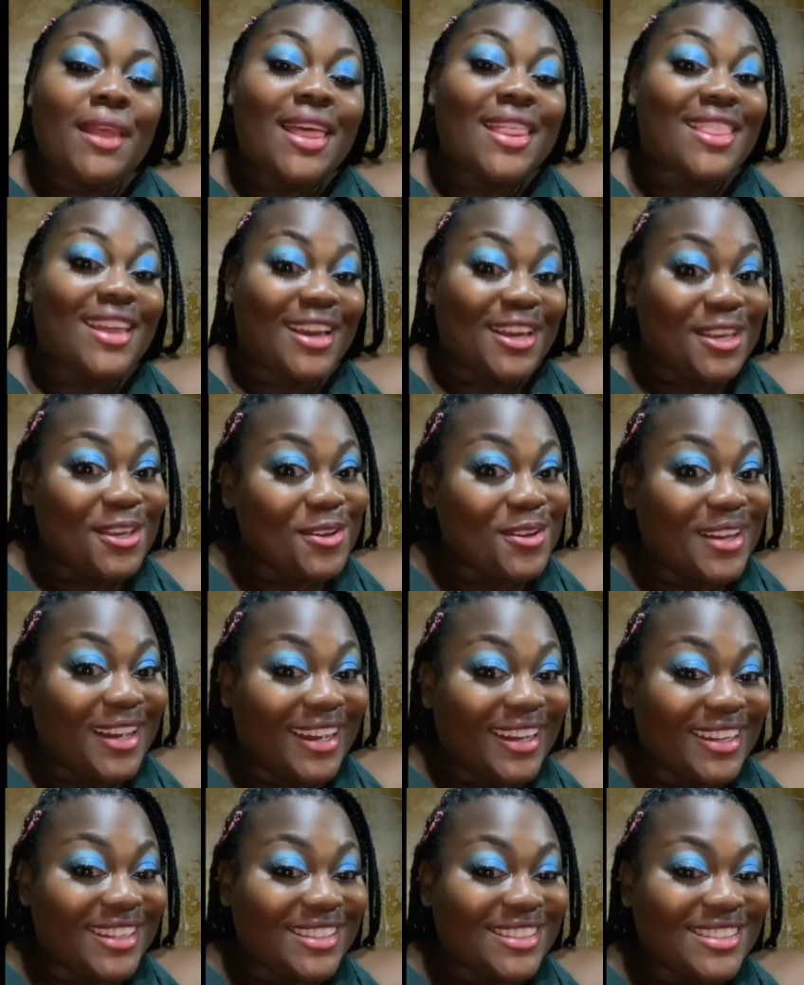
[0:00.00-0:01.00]
Thank you
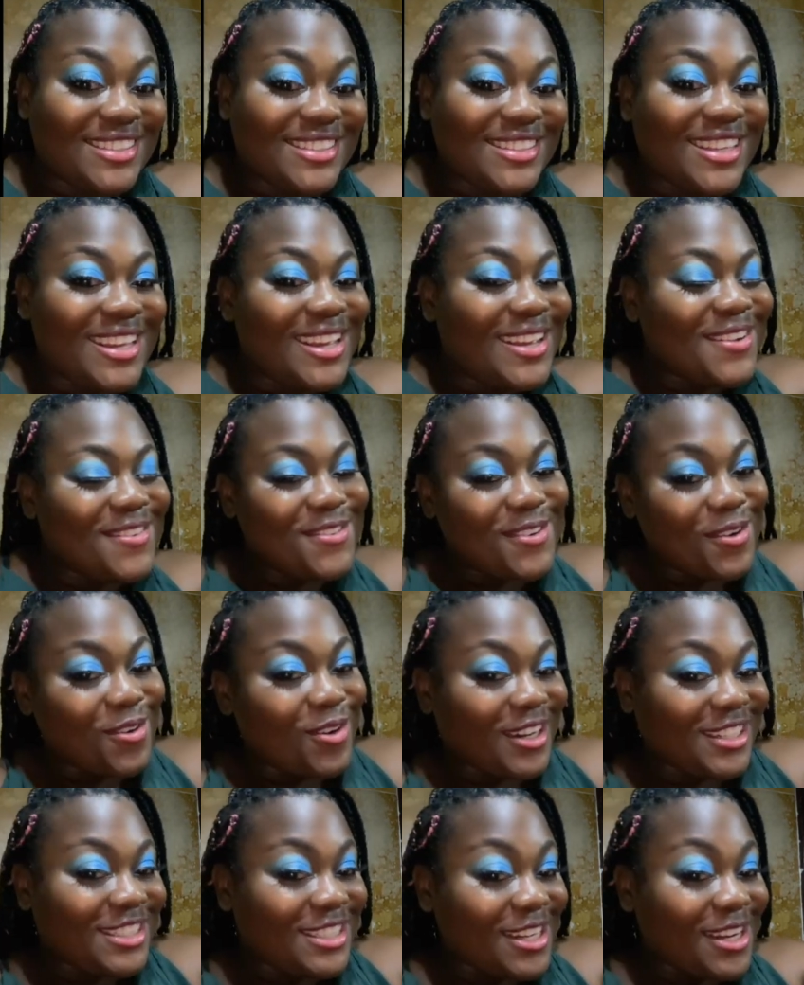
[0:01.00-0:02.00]
guys for
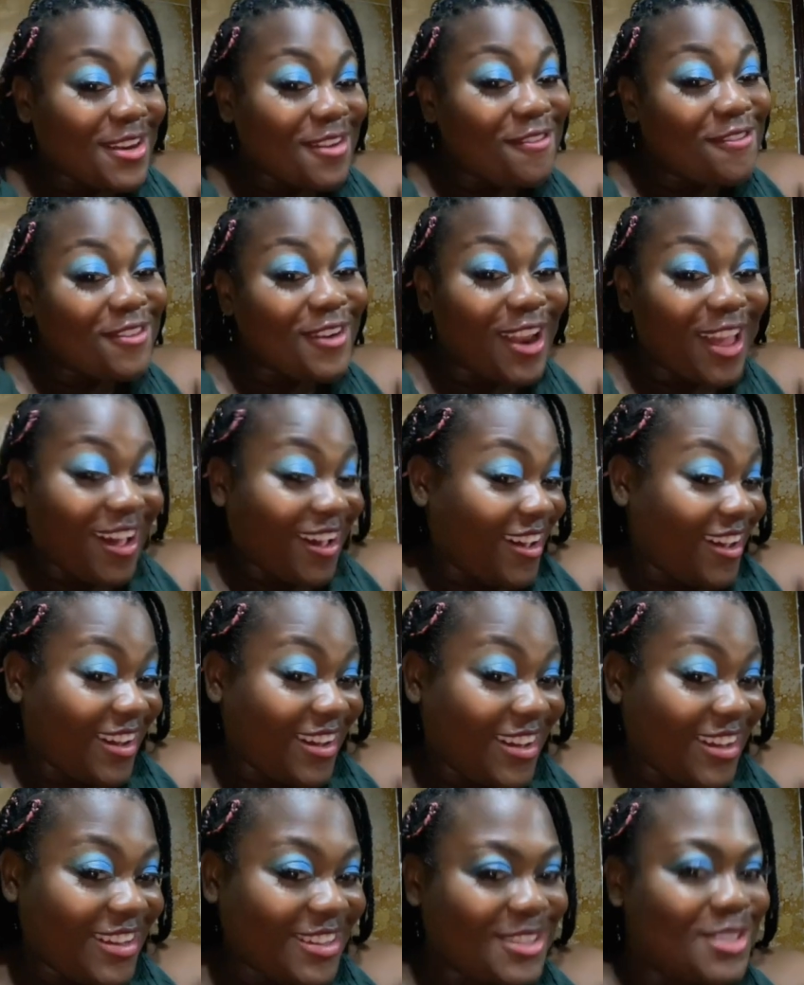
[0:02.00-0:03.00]
watching the
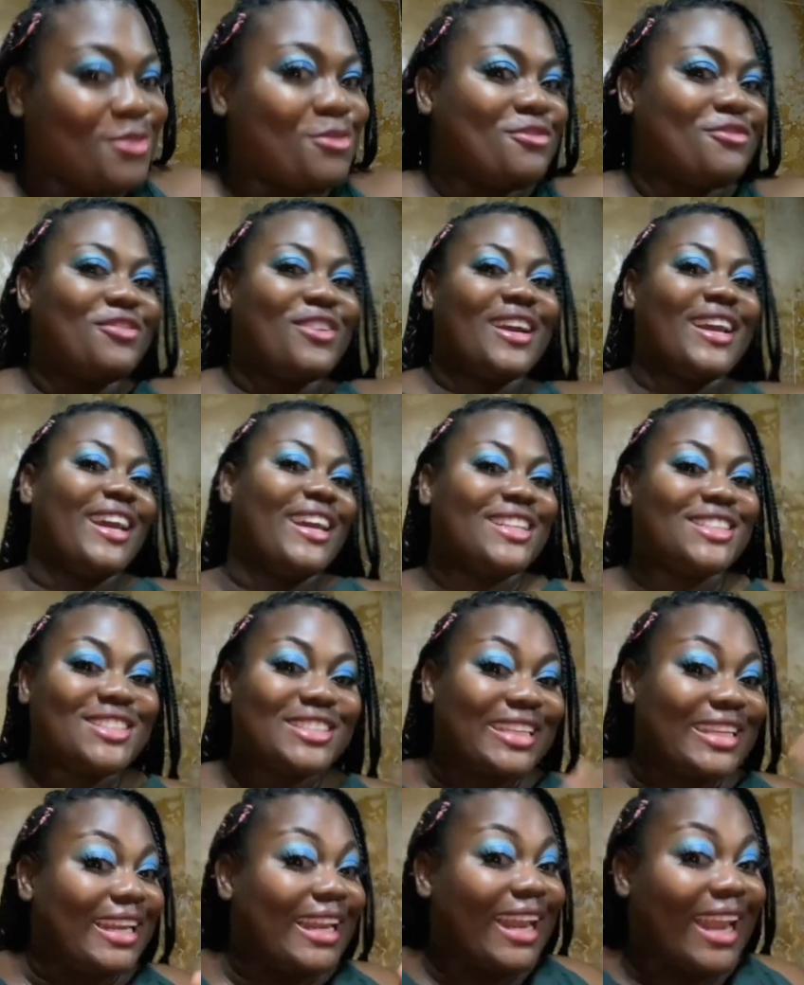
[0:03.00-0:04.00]
vlog. Don't forget
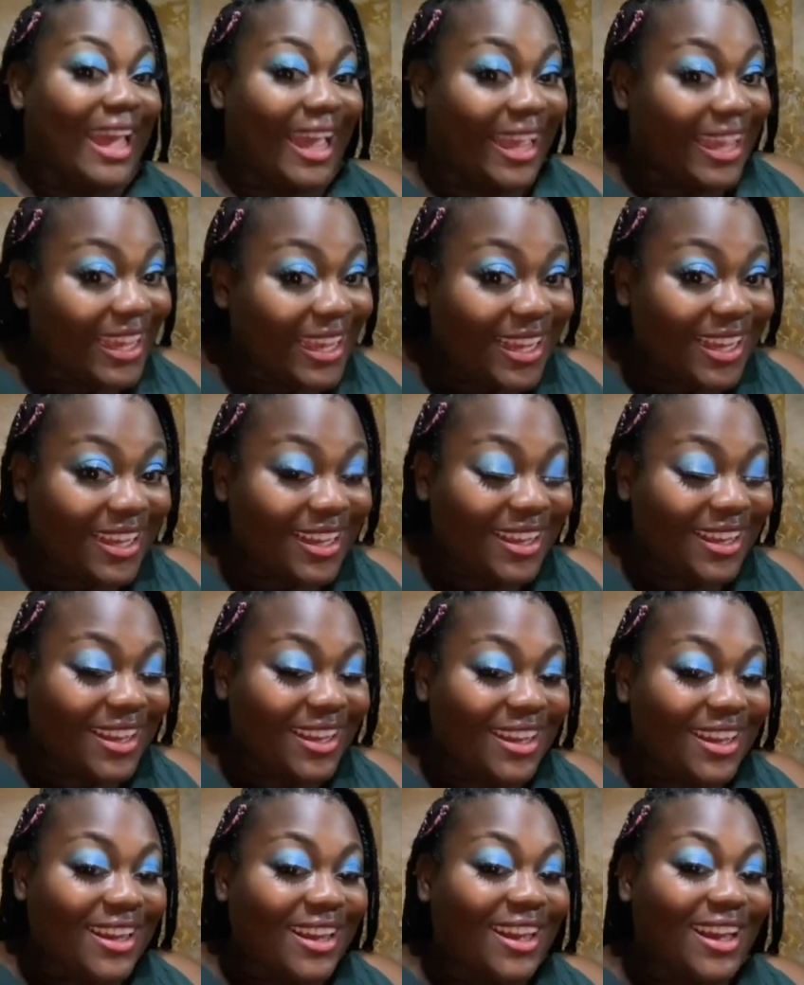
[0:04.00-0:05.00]
to like
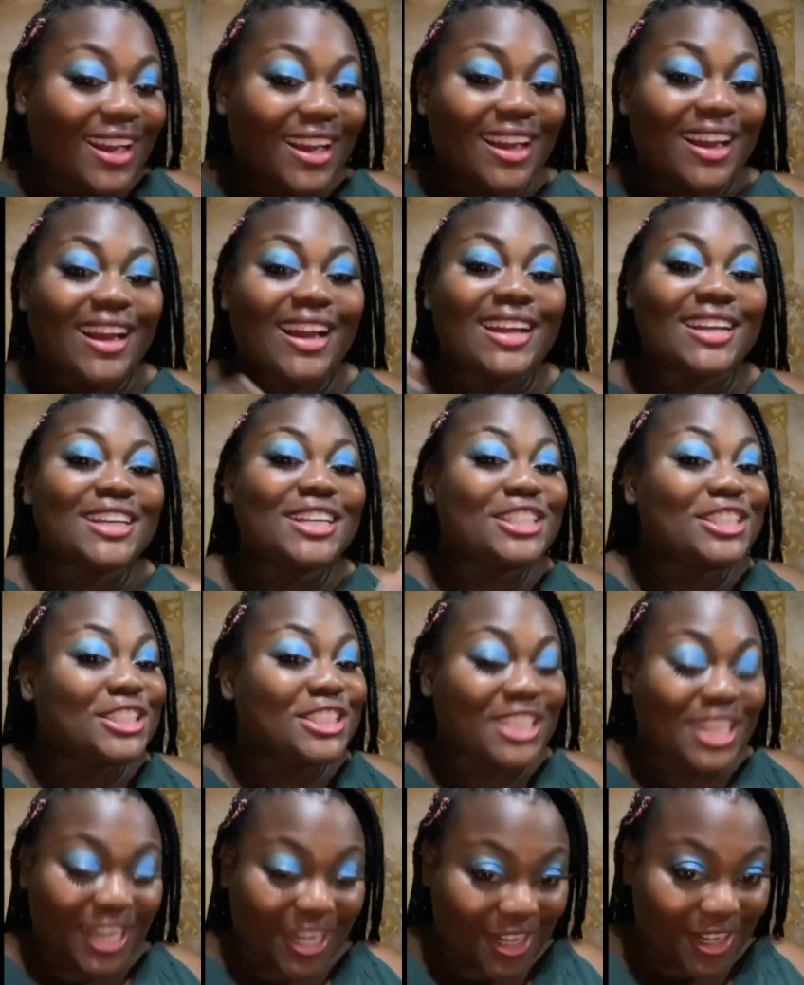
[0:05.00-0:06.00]
and
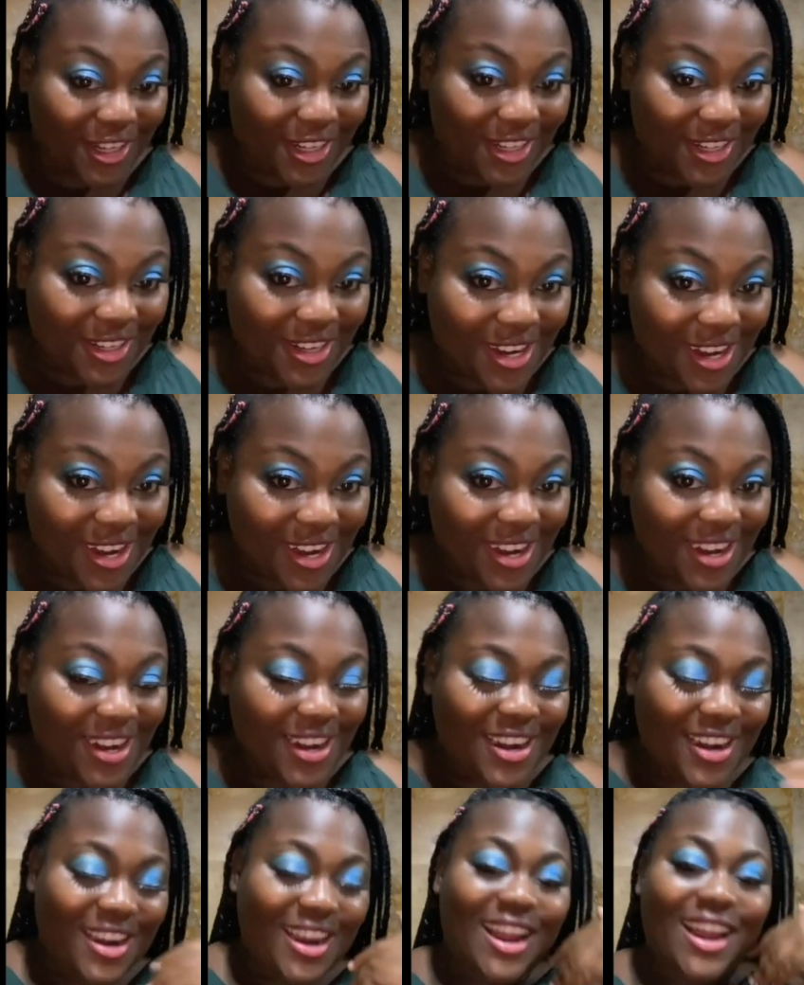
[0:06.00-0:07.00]
share
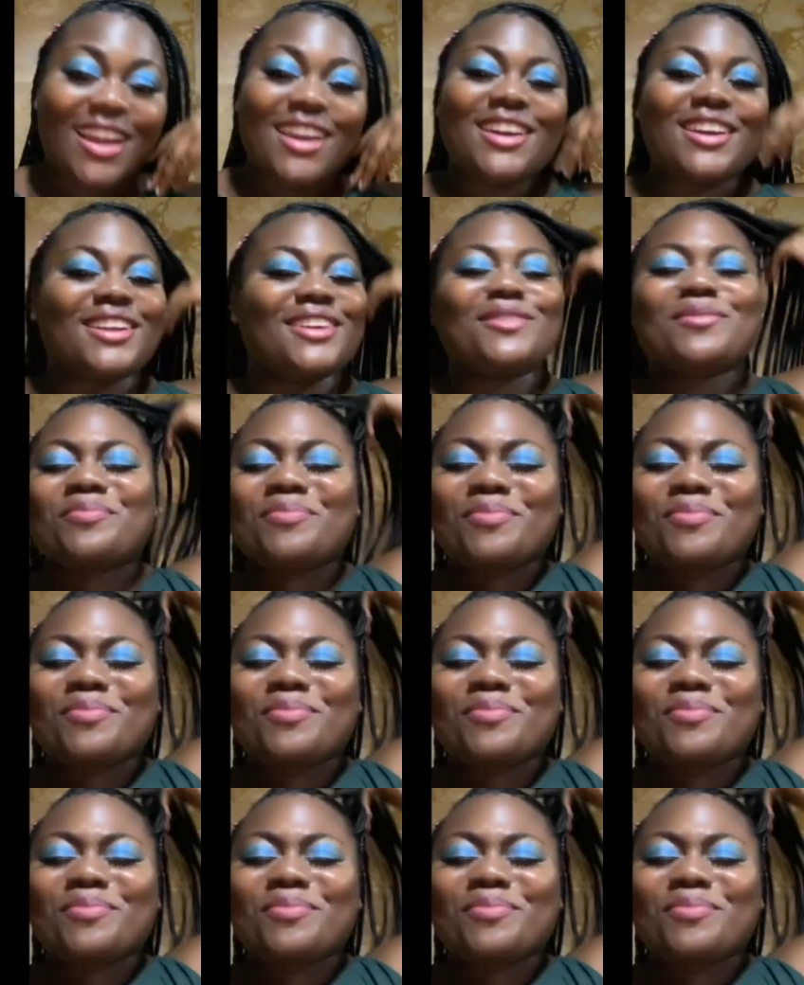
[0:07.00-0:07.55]
and